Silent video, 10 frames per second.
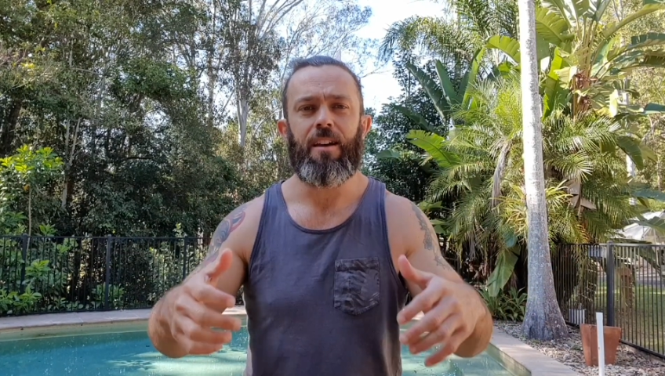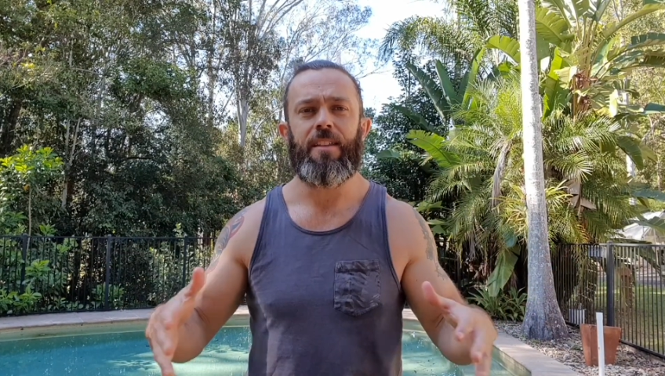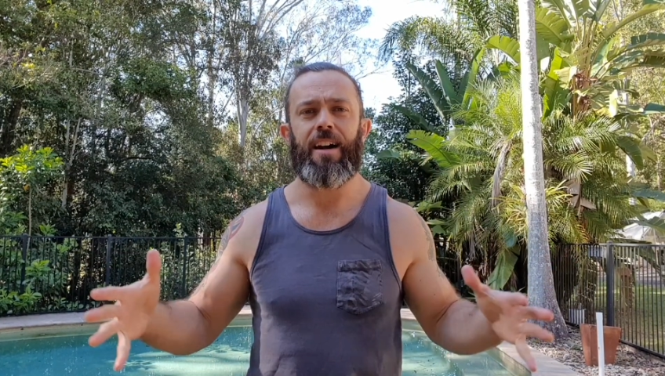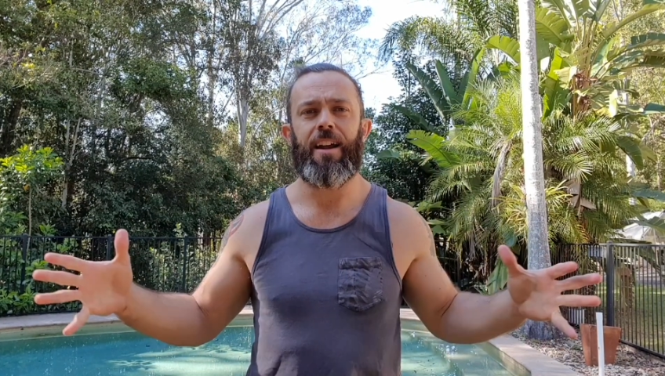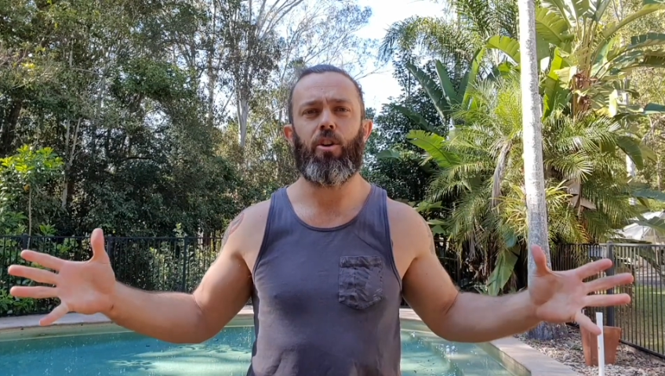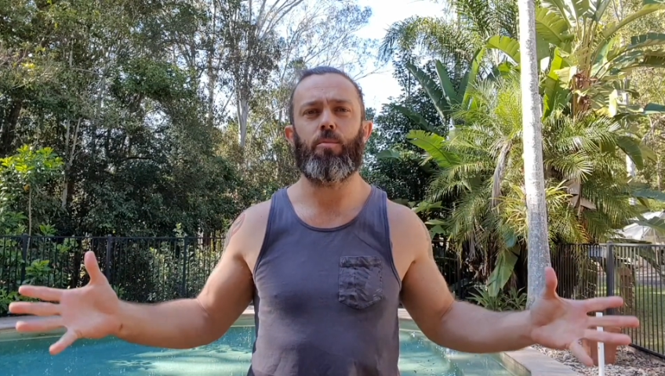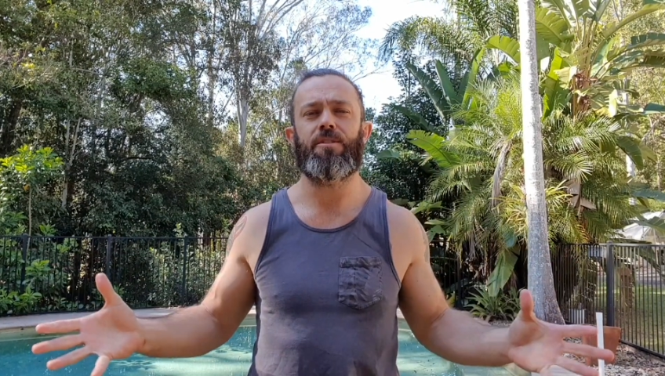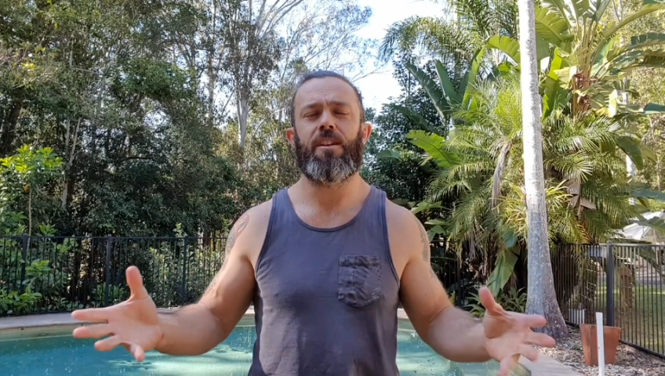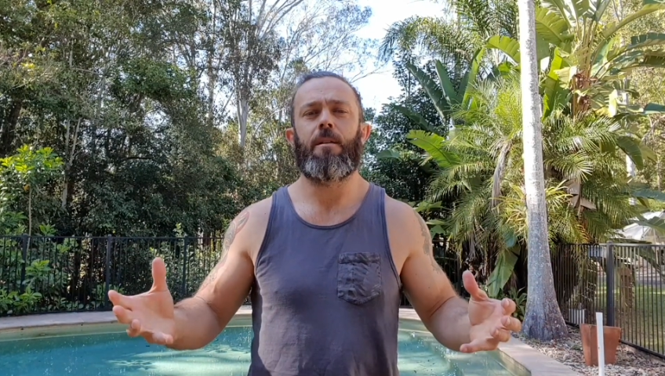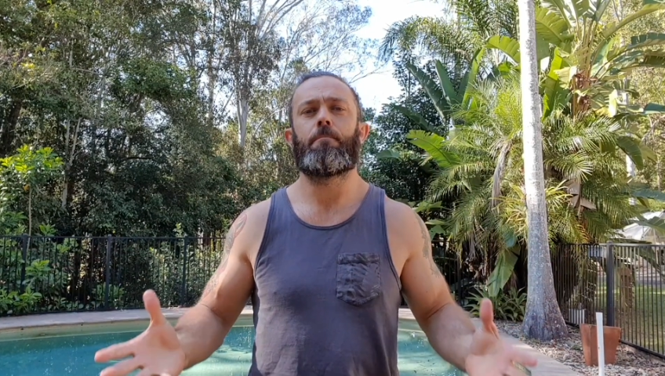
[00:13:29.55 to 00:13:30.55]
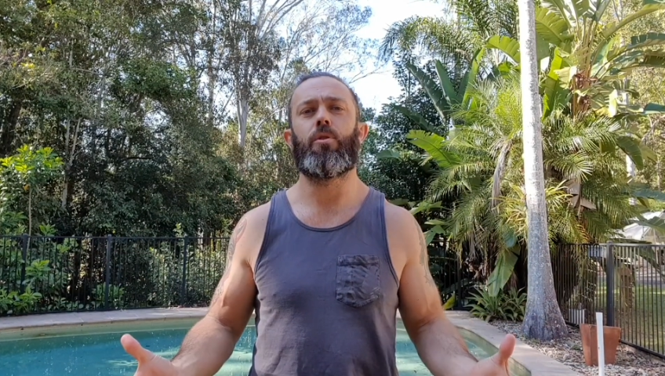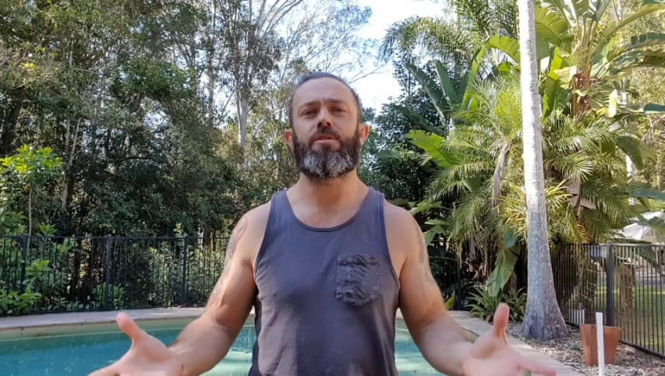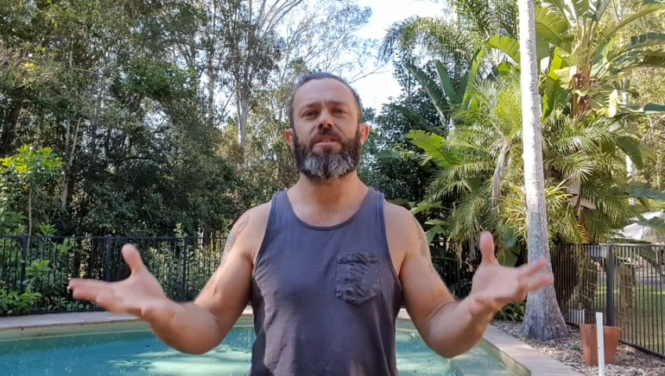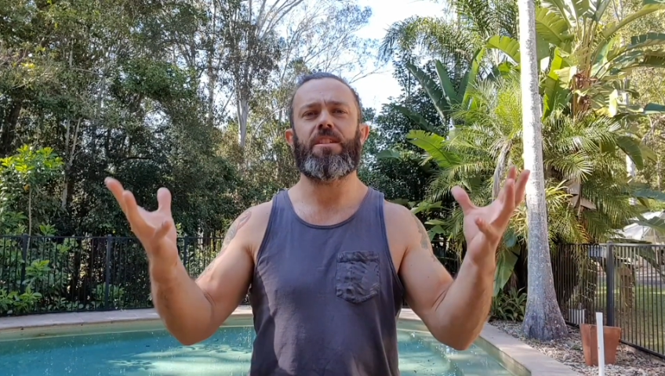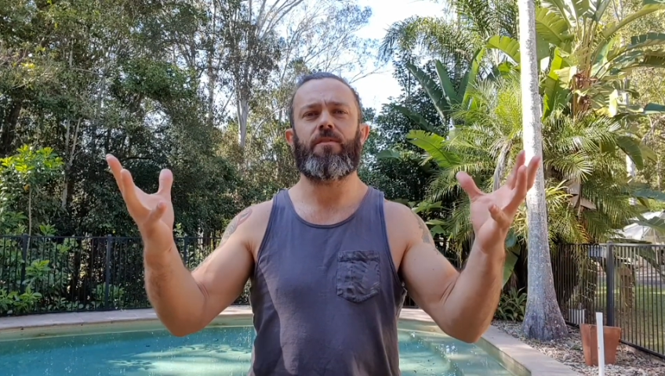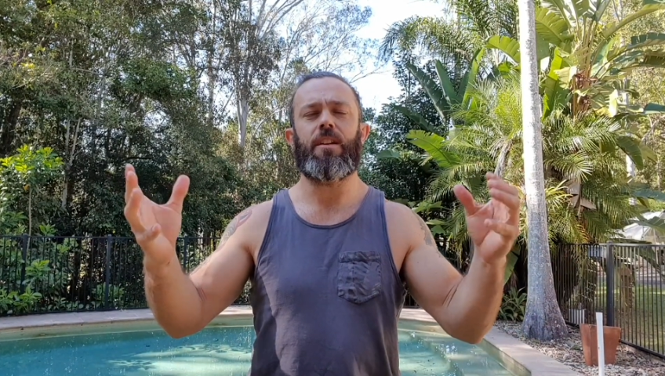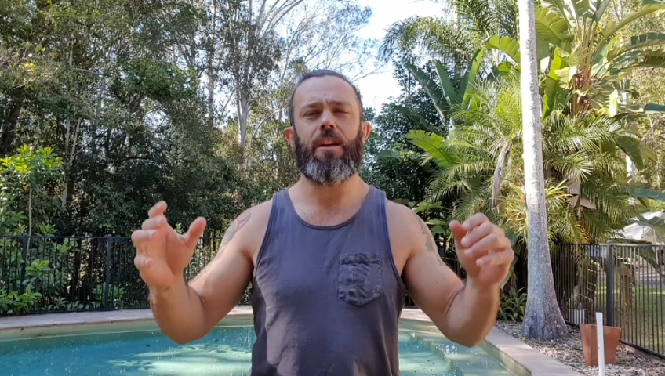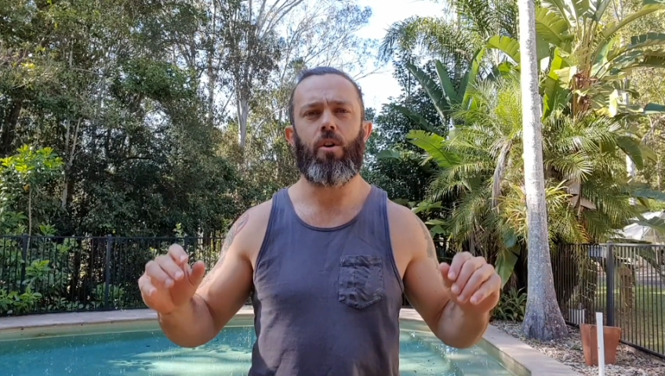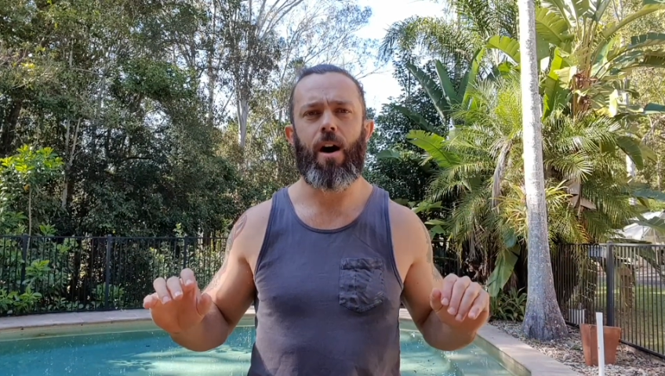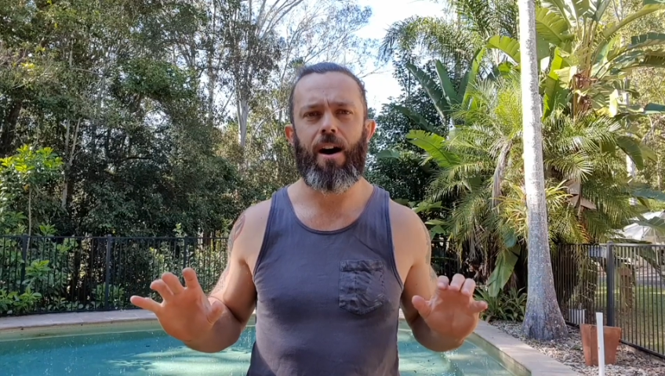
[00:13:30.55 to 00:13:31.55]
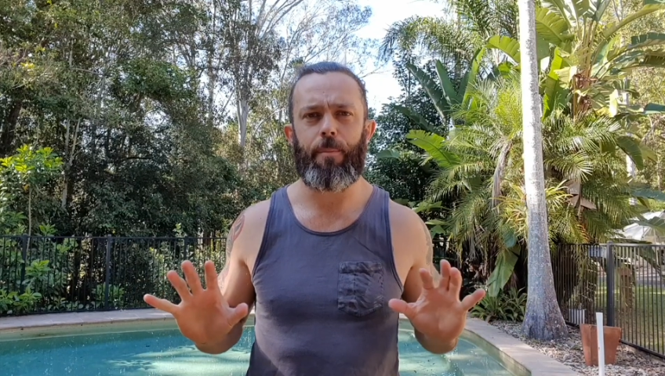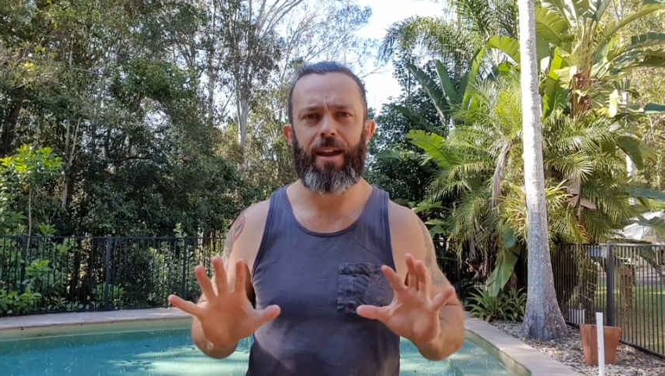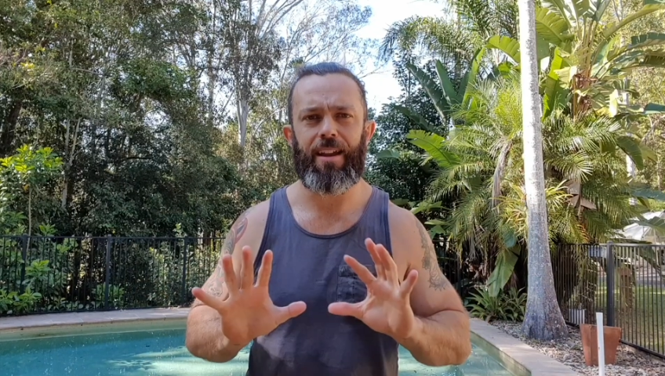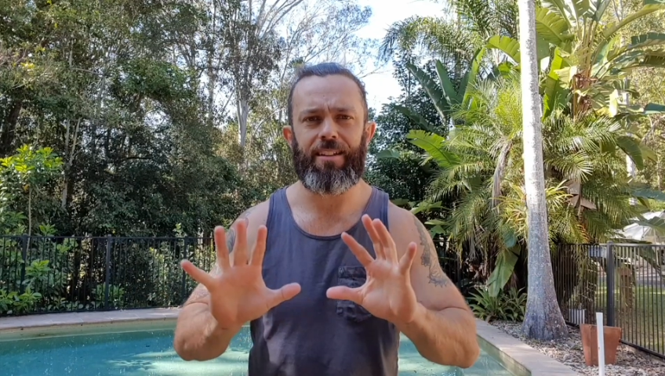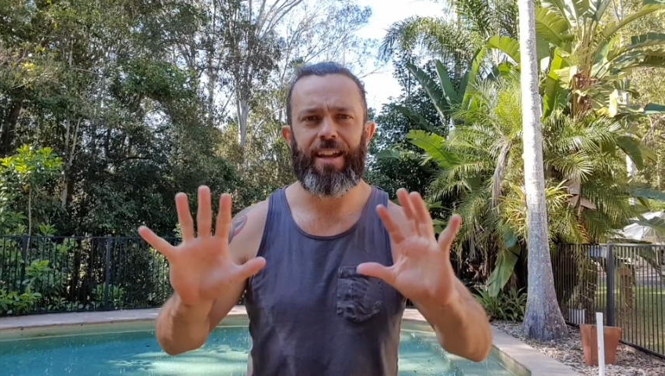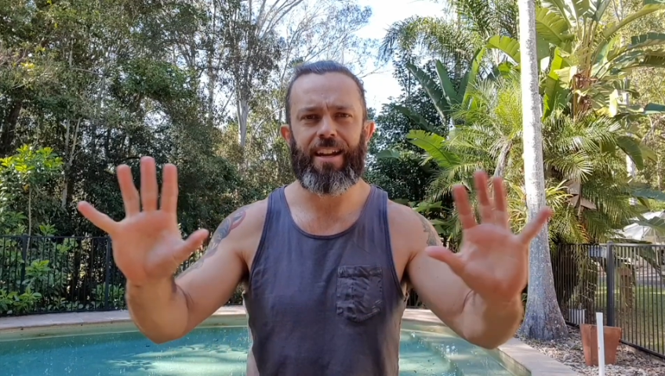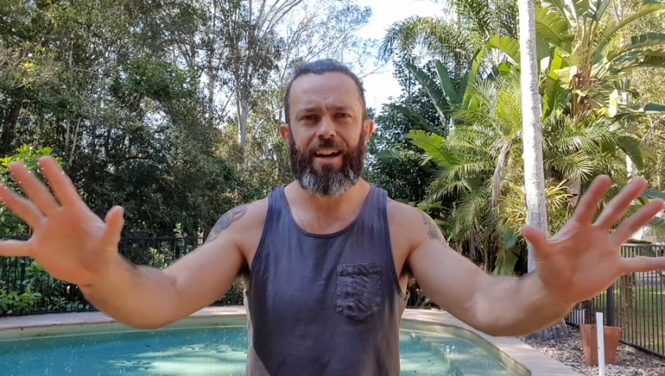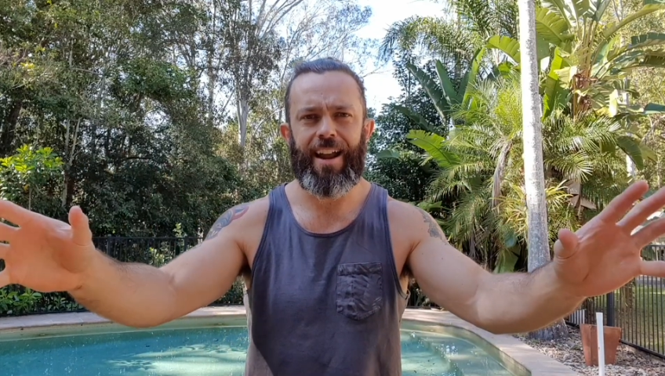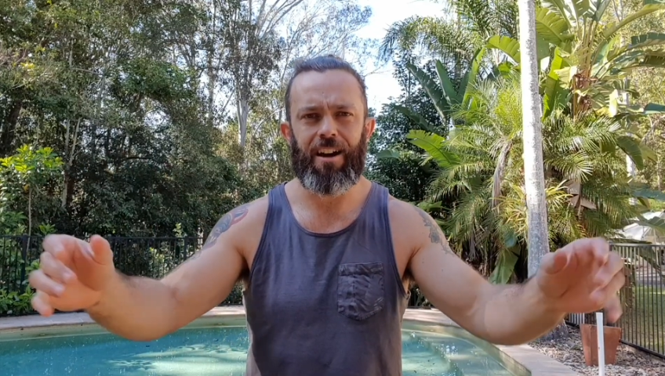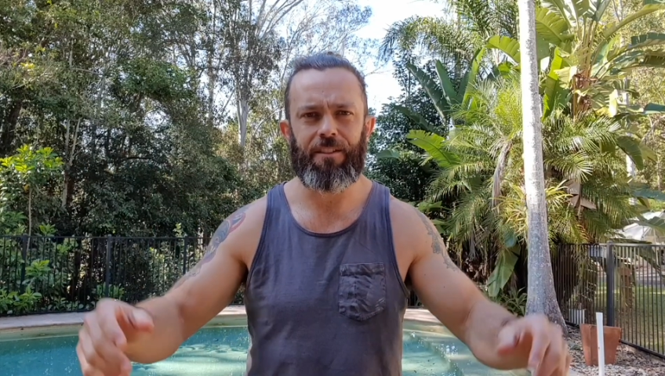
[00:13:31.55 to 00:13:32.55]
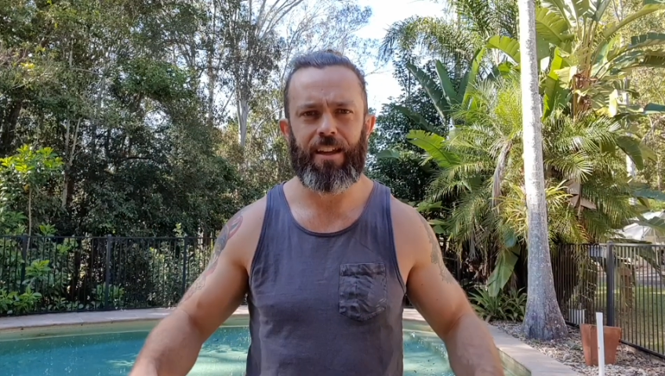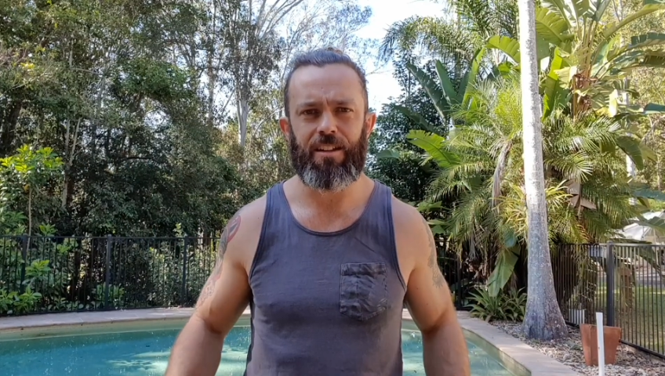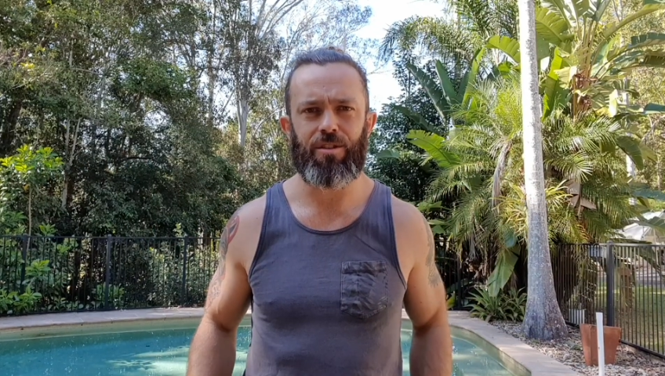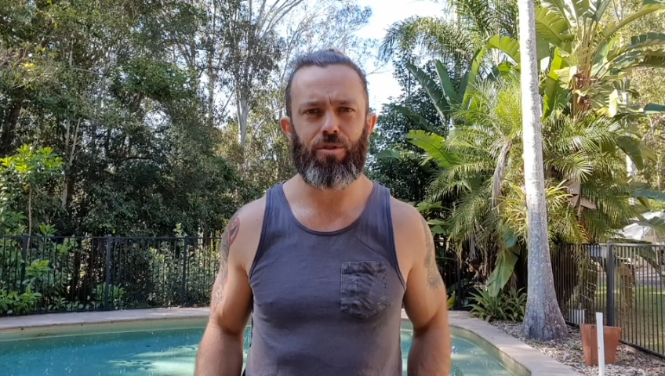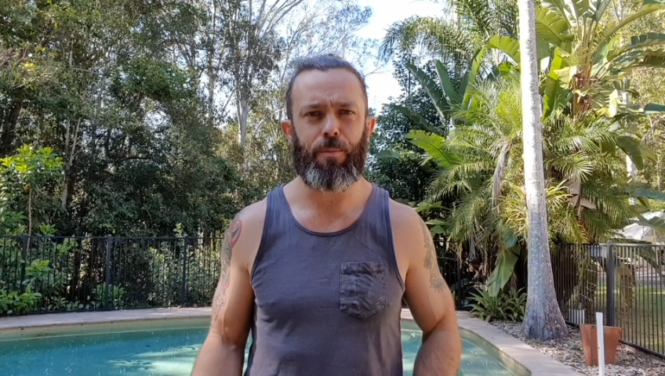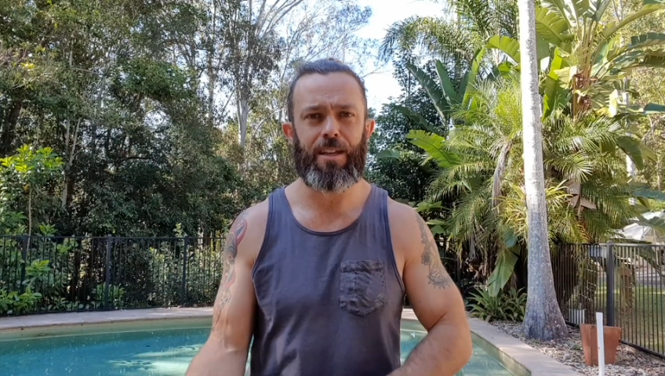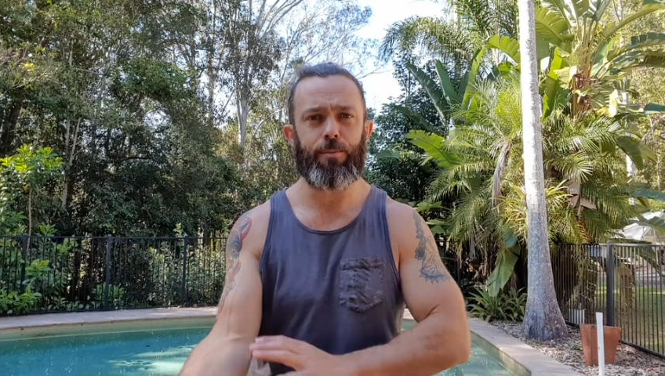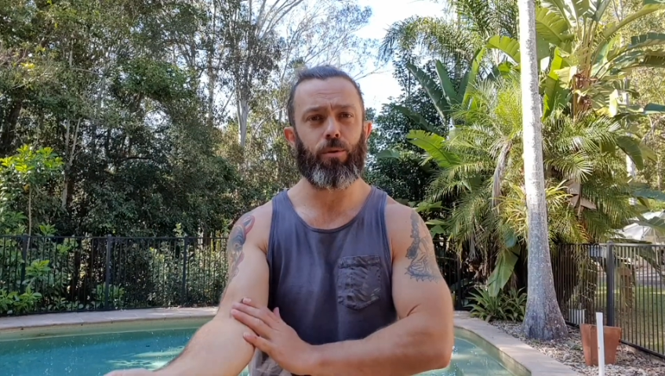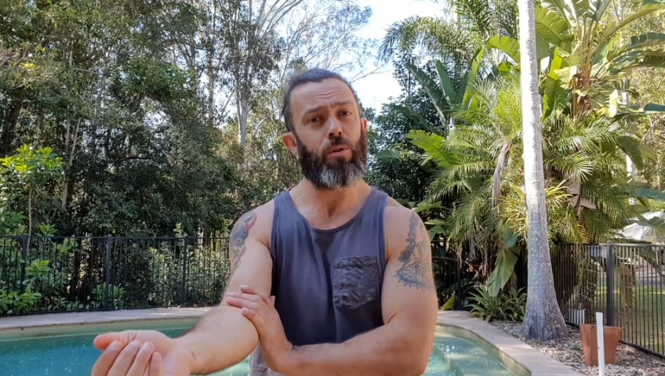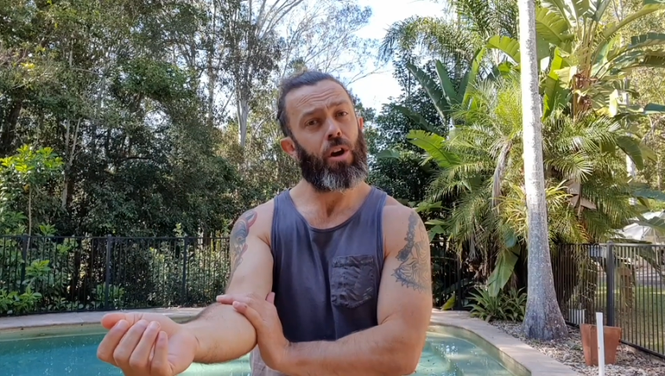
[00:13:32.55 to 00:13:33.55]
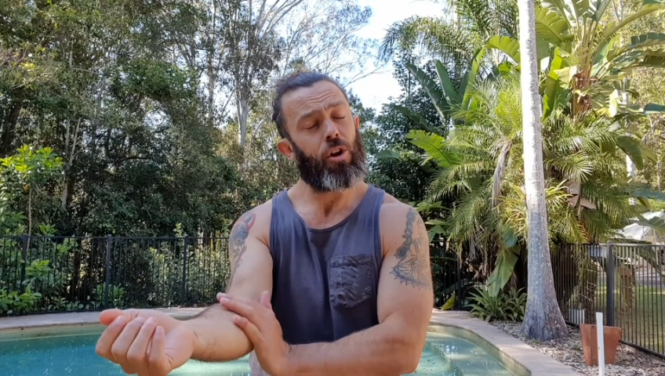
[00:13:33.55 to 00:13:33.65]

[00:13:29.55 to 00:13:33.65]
That helps boost this video up and get it out there to people